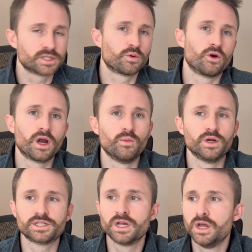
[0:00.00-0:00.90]
this program
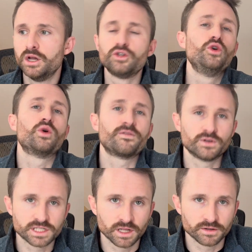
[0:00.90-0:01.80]
wants 2
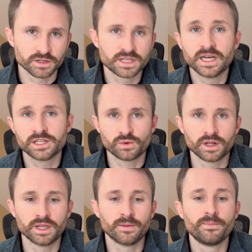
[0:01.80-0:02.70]
reference letters, that sort
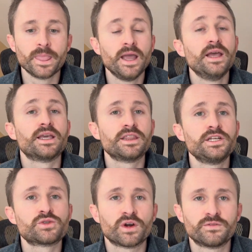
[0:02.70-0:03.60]
of thing. Get
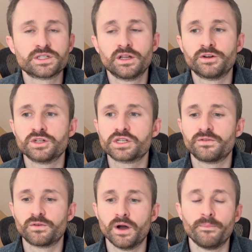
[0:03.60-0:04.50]
these reference letters
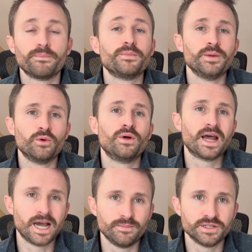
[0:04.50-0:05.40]
from people in
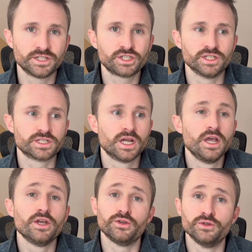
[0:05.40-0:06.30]
high positions.
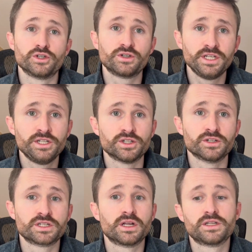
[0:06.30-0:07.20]
Use your
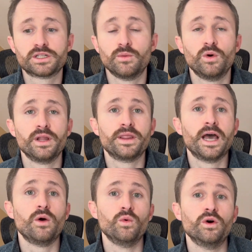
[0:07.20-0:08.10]
teachers, someone
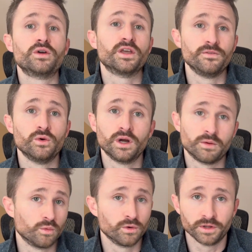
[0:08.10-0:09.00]
that will give you a
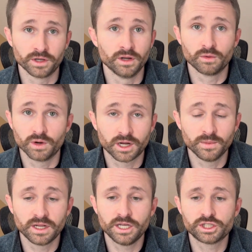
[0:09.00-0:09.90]
really good
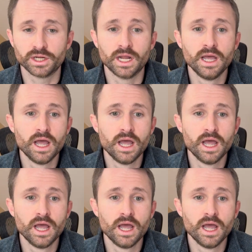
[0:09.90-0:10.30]
recommendation.